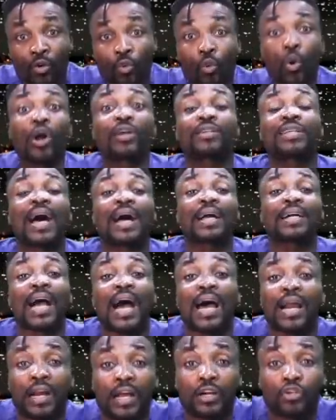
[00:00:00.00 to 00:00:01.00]
Water
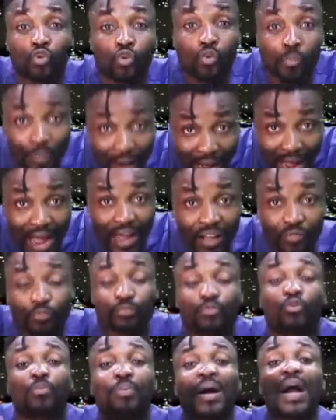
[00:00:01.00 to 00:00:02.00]
carry
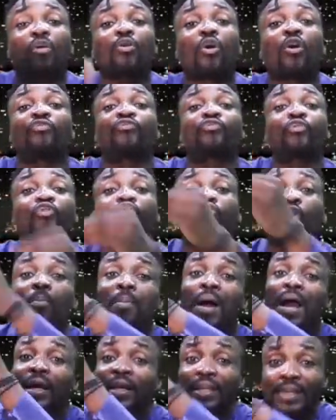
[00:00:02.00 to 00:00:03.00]
Dubai. Dubai can float come
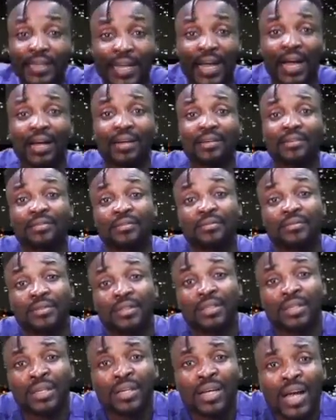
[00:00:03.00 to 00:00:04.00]
my area.
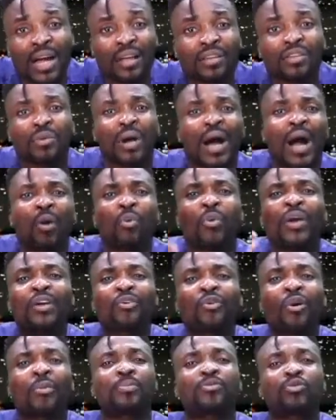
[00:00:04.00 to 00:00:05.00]
And you
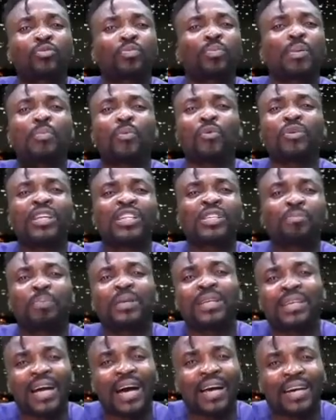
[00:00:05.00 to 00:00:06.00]
wake up, people, they
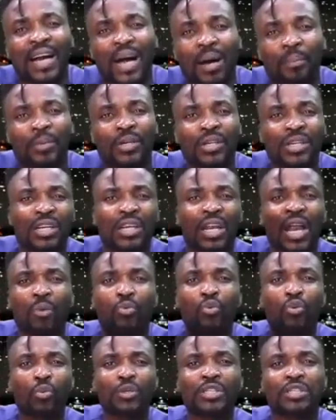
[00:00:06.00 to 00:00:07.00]
speak Arab. In La
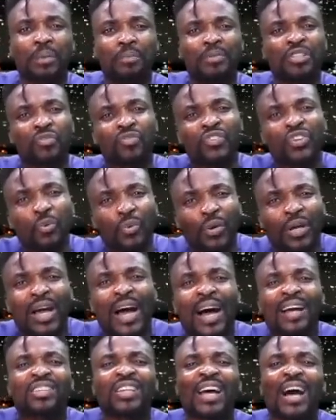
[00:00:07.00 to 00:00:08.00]
Wood, which basically,
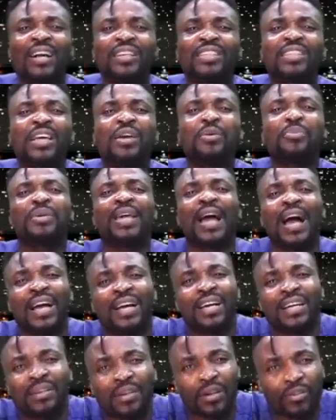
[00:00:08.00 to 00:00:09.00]
I said, yeah,
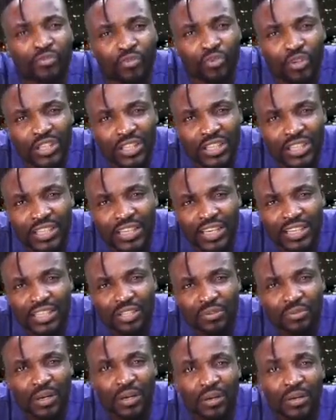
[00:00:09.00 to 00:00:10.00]
if we
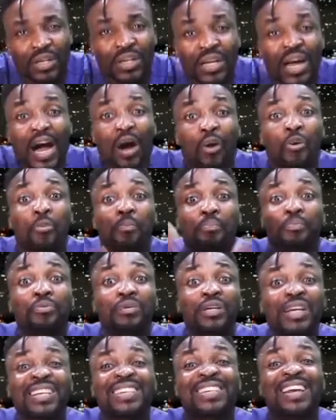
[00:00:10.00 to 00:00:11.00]
get it, I hope
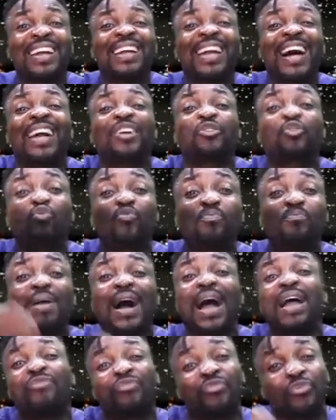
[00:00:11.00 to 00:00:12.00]
we get it. And our
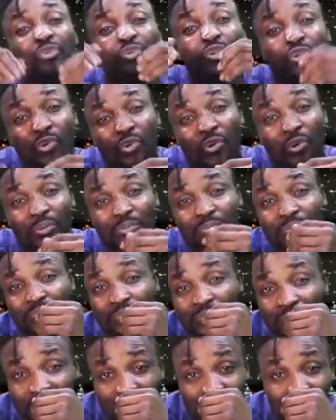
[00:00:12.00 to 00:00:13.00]
Dubai float come.
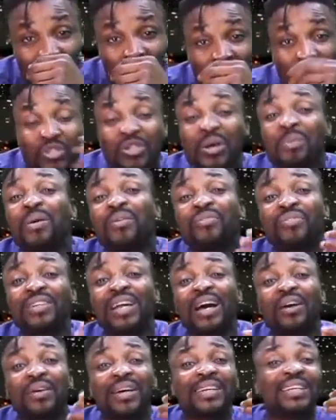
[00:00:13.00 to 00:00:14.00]
Some of them,
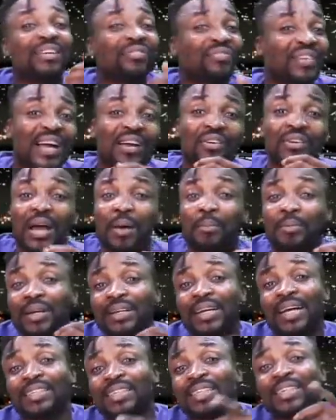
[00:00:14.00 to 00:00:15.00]
now, where they find our
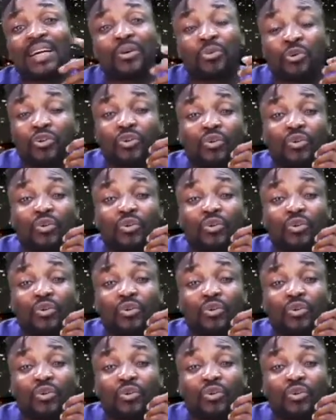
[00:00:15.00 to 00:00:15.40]
brother, say they go